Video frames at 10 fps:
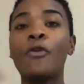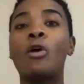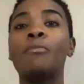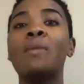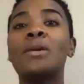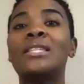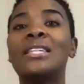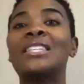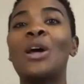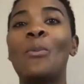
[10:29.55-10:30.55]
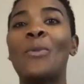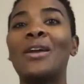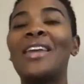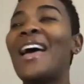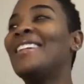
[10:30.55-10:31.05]
or maybe it's in
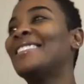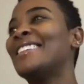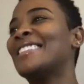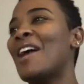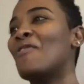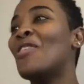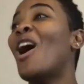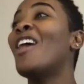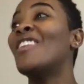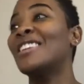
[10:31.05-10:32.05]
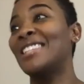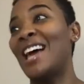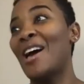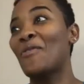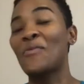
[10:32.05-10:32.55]
someone else's life, in the other's
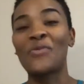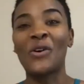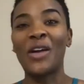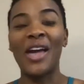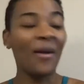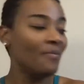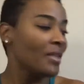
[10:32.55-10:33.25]
life. Okay.